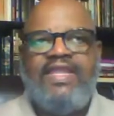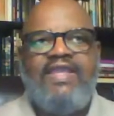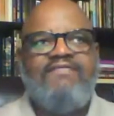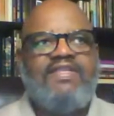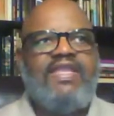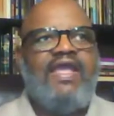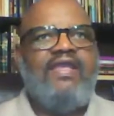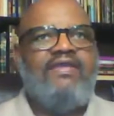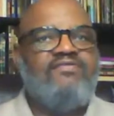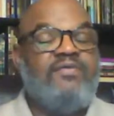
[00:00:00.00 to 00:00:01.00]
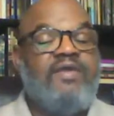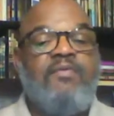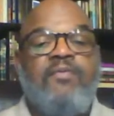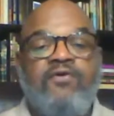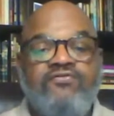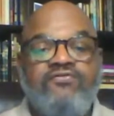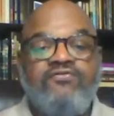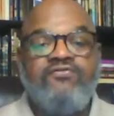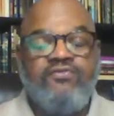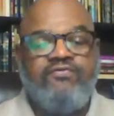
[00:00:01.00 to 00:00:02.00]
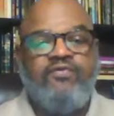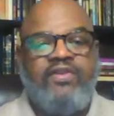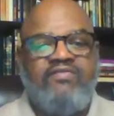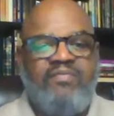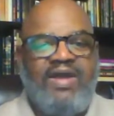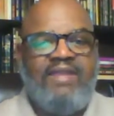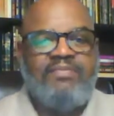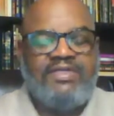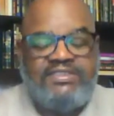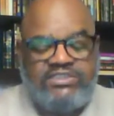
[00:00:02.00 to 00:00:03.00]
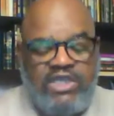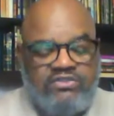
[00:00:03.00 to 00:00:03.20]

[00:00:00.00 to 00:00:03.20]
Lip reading: David Dang has become a personal friend of mine, but he's